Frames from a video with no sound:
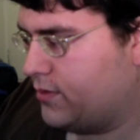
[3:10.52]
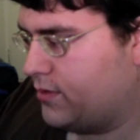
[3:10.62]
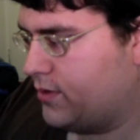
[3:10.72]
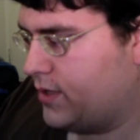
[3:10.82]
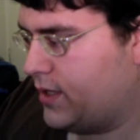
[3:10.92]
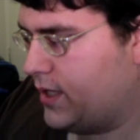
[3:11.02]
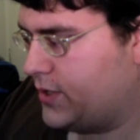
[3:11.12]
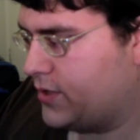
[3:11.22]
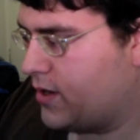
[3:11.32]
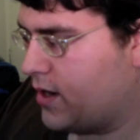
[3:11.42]
Then these
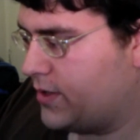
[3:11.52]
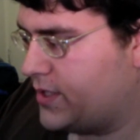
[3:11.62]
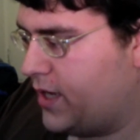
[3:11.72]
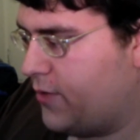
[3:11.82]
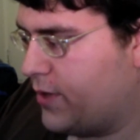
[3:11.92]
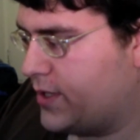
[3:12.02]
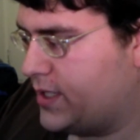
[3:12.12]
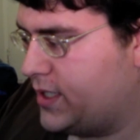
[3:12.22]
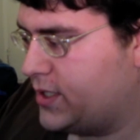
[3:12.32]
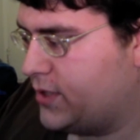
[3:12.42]
are our T1,
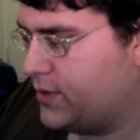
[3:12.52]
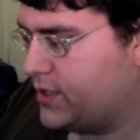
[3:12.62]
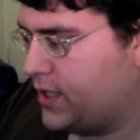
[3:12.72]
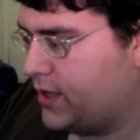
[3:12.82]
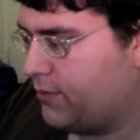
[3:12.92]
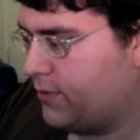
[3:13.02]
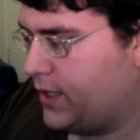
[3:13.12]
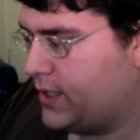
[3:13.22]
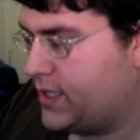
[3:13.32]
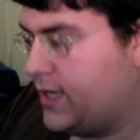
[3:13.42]
T2, and
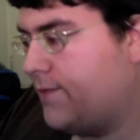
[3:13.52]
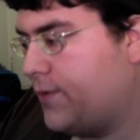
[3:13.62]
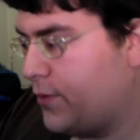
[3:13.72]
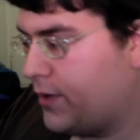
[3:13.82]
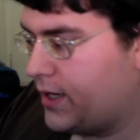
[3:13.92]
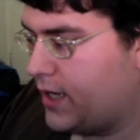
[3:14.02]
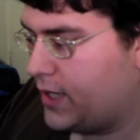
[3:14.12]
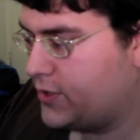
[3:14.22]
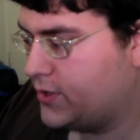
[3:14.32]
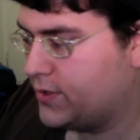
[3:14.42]
T3, T4
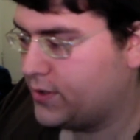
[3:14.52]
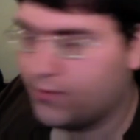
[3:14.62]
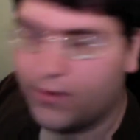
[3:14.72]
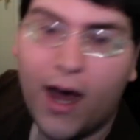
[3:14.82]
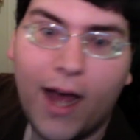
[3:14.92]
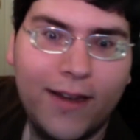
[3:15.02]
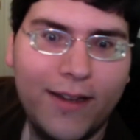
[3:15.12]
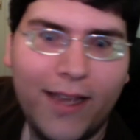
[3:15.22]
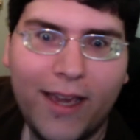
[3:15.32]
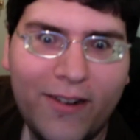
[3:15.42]
connections, not
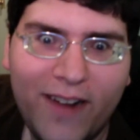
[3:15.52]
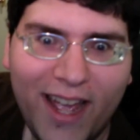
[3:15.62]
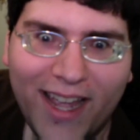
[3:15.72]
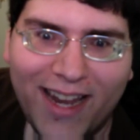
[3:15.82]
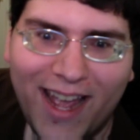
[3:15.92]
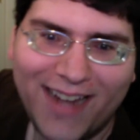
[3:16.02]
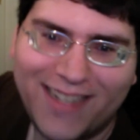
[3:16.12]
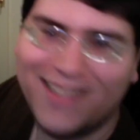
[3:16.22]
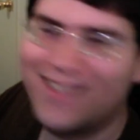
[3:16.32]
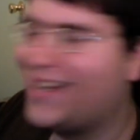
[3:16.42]
internet
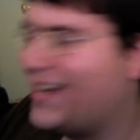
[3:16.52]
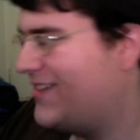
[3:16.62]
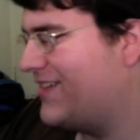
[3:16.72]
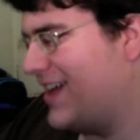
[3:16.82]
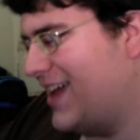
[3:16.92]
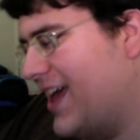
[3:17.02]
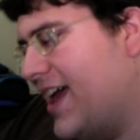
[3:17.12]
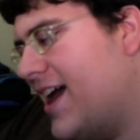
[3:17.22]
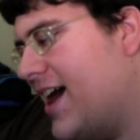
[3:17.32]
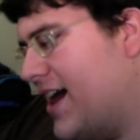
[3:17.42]
connections in any way.
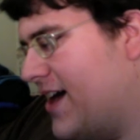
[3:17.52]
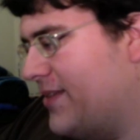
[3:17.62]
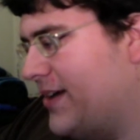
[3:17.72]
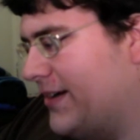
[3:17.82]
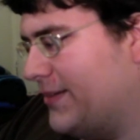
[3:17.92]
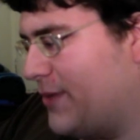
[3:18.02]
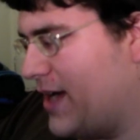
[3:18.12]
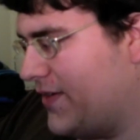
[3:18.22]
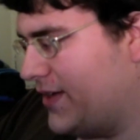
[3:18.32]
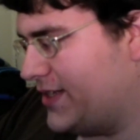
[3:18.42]
Um, they're
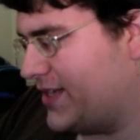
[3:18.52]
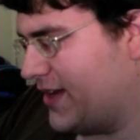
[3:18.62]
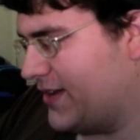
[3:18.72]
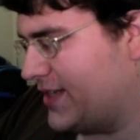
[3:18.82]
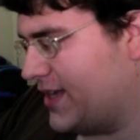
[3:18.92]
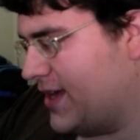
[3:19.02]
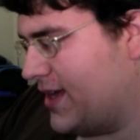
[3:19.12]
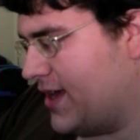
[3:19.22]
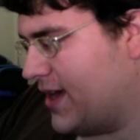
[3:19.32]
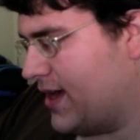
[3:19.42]
private channels.
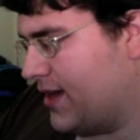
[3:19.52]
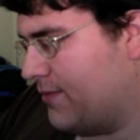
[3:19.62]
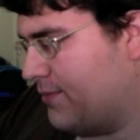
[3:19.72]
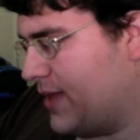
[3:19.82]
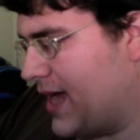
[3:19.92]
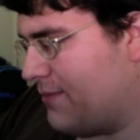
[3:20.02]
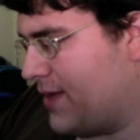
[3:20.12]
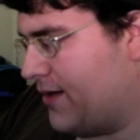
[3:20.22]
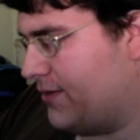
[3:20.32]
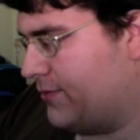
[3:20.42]
Um, Black
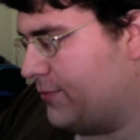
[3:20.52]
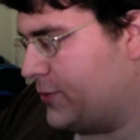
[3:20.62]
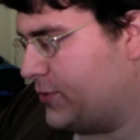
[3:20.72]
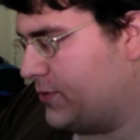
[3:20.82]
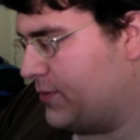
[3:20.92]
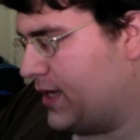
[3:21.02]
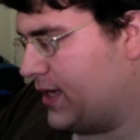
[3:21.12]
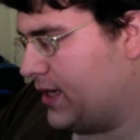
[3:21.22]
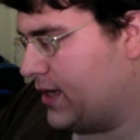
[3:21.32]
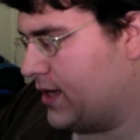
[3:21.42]
Mountain, which would
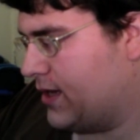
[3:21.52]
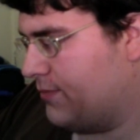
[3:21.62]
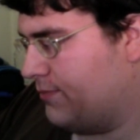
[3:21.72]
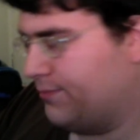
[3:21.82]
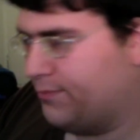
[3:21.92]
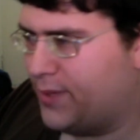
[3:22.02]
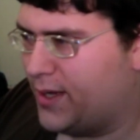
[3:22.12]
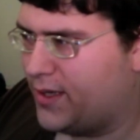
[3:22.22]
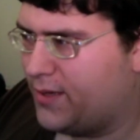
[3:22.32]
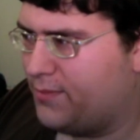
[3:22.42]
be uh,
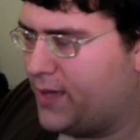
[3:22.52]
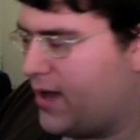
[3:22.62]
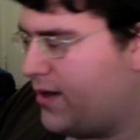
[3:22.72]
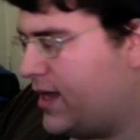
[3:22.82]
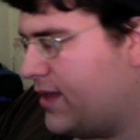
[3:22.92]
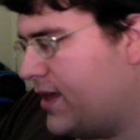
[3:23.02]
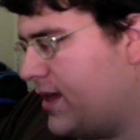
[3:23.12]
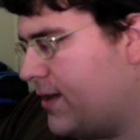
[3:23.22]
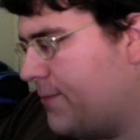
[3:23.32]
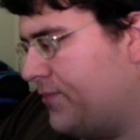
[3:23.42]
Buncombe County, I think.